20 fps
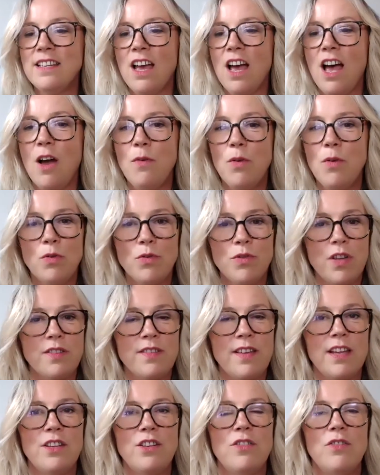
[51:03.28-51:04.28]
I will also
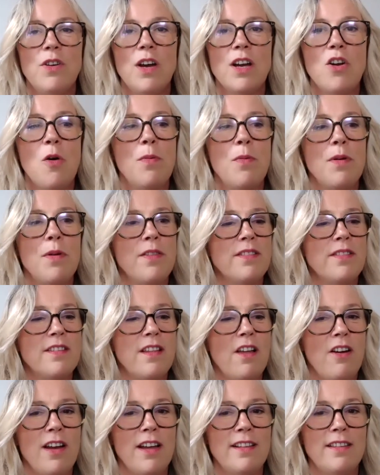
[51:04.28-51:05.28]
send you a copy of the
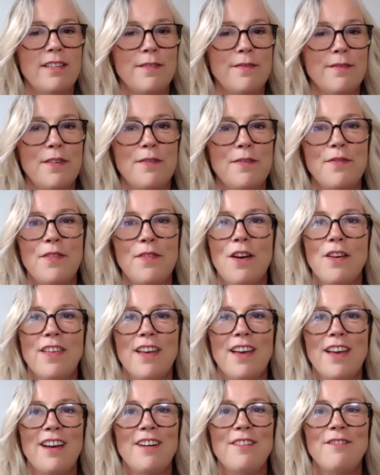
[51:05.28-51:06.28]
slides for
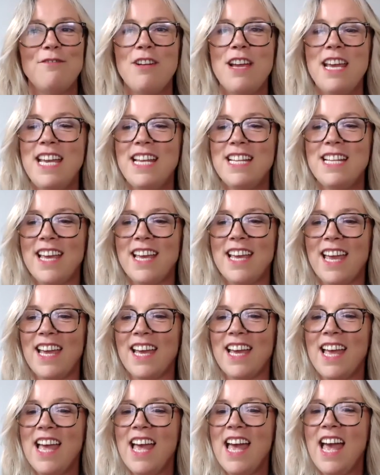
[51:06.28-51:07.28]
further
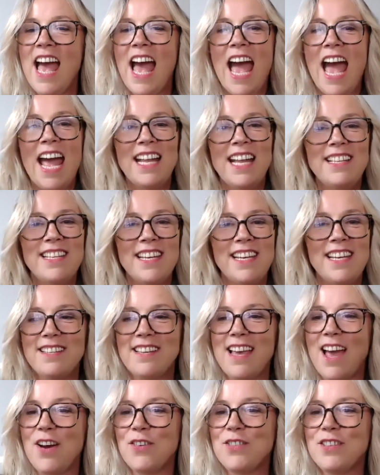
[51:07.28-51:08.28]
reading and
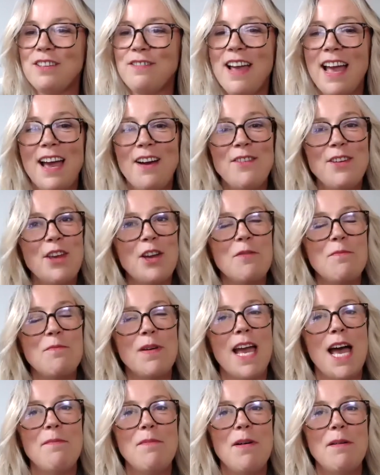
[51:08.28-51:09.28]
details of how you can
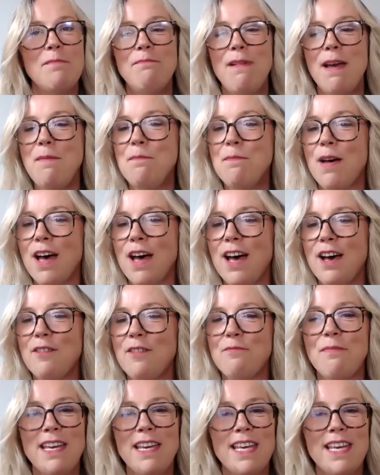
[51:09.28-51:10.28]
become a member of
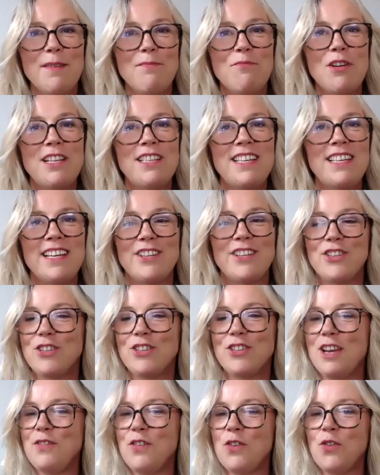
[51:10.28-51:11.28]
Make It British
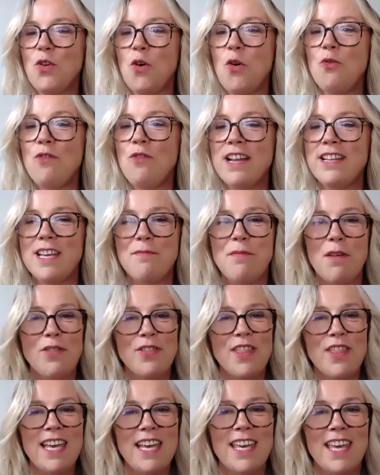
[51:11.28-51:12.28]
if you're not already. But
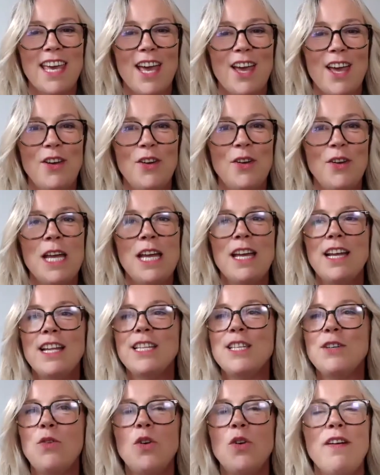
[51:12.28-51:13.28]
thank you
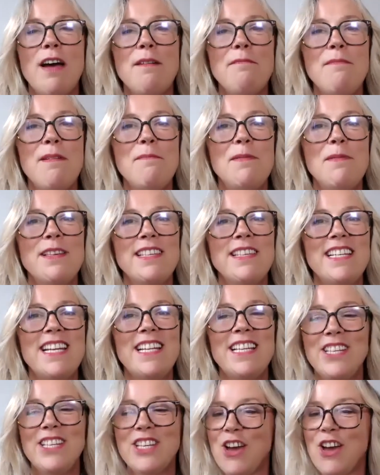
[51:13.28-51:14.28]
to all our members that did
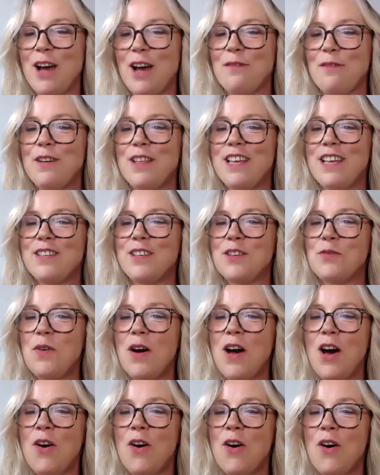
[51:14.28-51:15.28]
turn up for this as
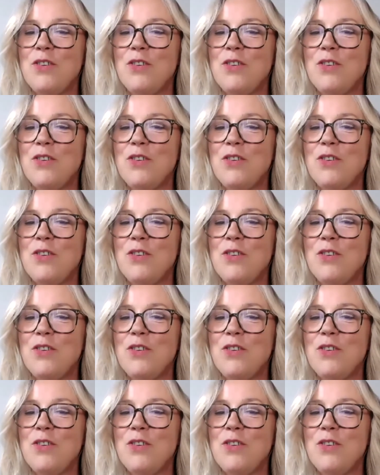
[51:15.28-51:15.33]
well.